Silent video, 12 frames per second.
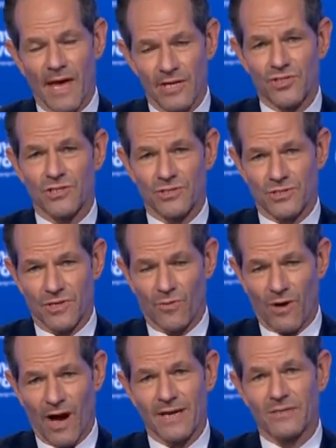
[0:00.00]
engines that
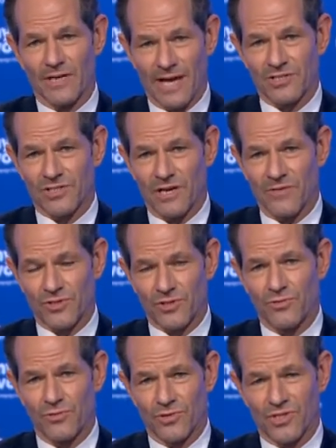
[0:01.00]
were idling outside their
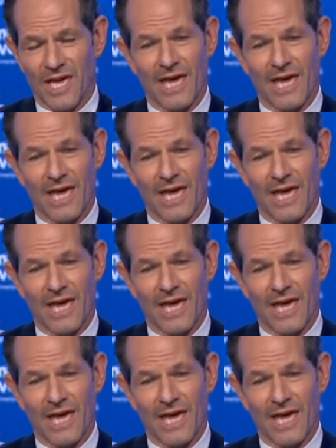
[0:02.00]
schools.